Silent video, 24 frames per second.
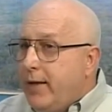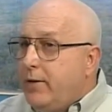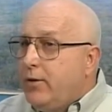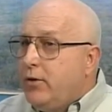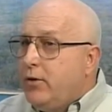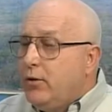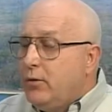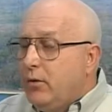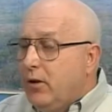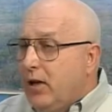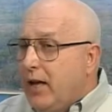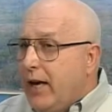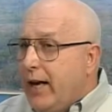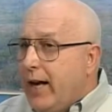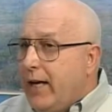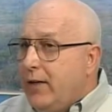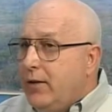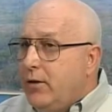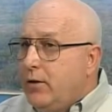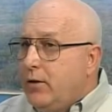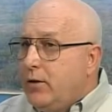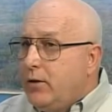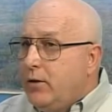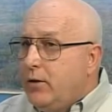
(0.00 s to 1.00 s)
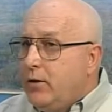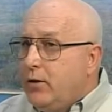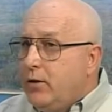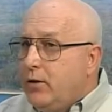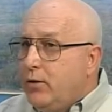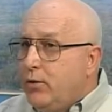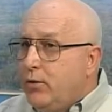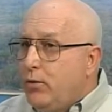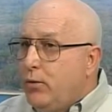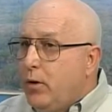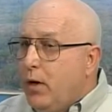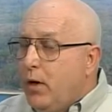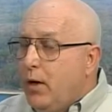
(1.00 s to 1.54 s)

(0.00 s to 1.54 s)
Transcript: do allow you to do